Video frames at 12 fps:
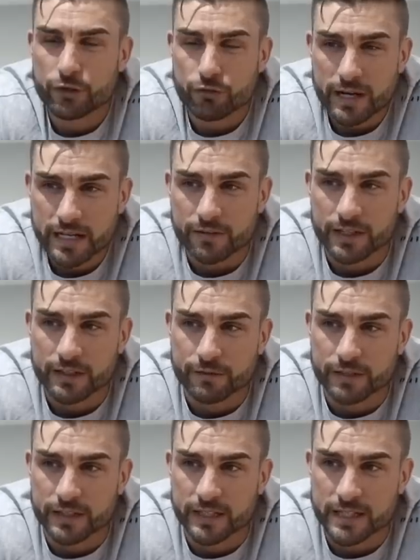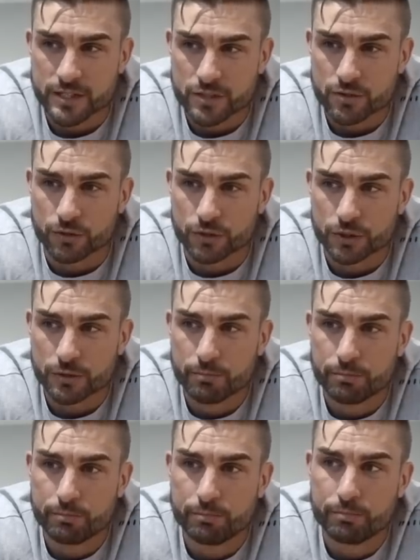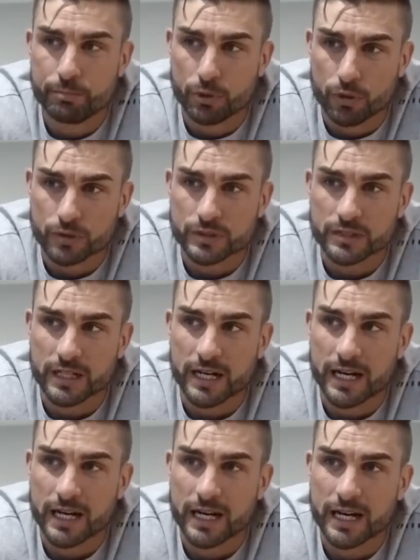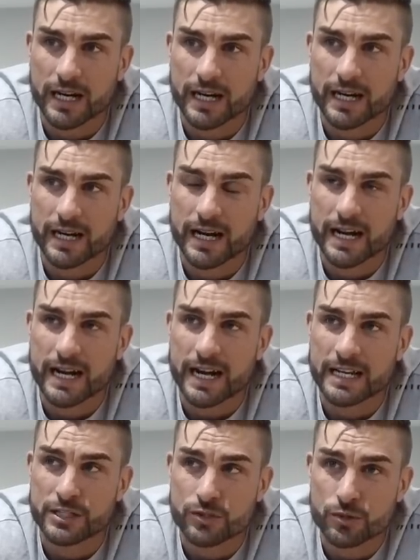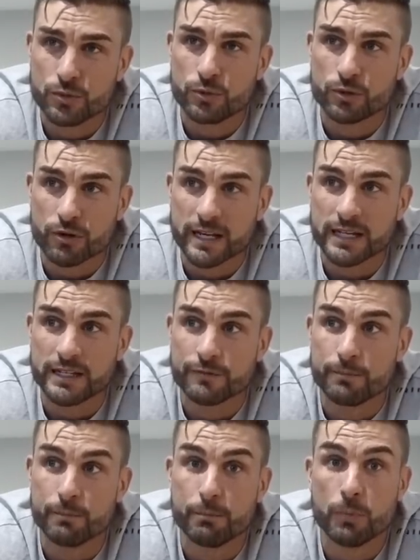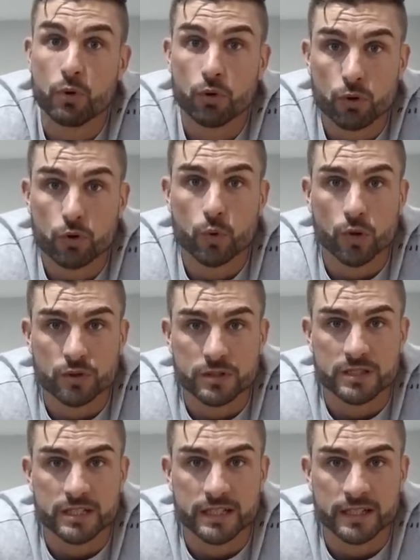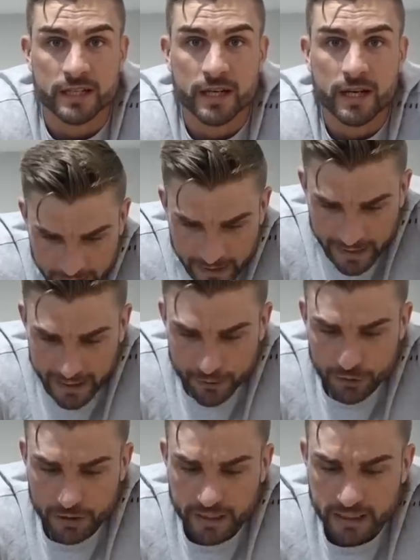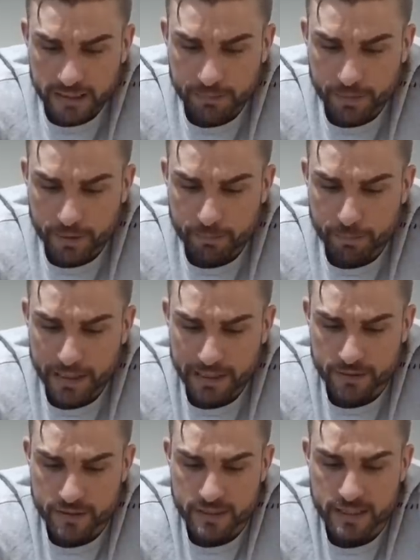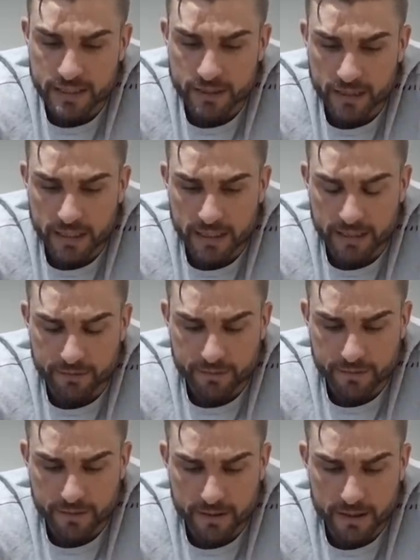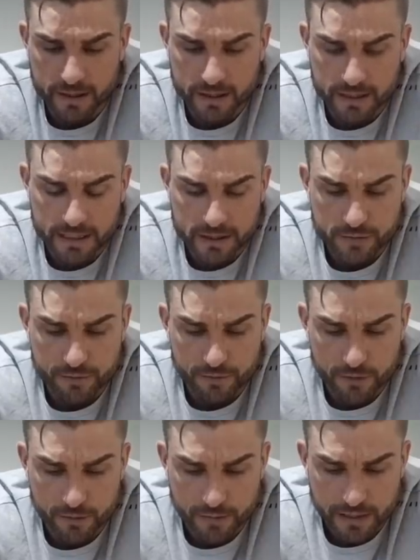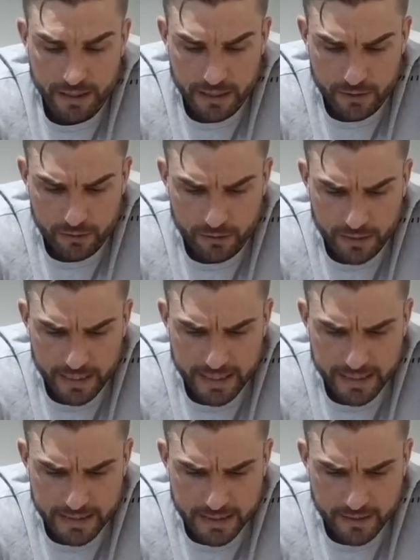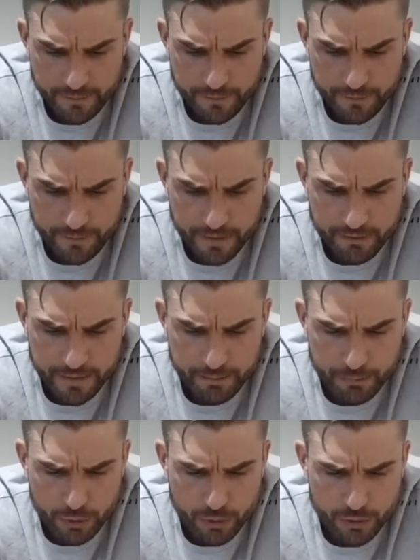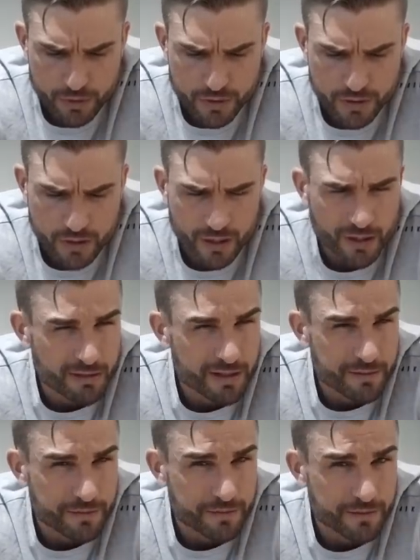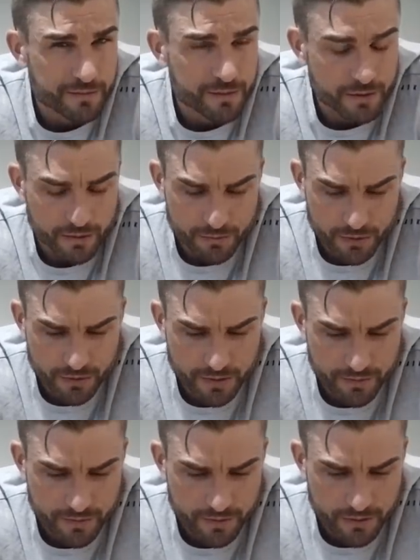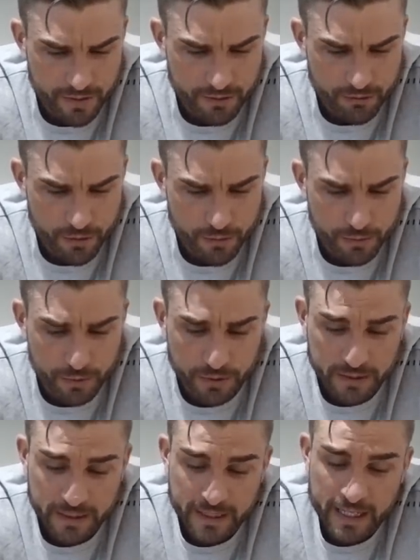crave anything as such, but I do crave more quantity. How do you keep balance in your life? That's from a guy called @FarryBoarsRF. So I'm sorry if I got that wrong, but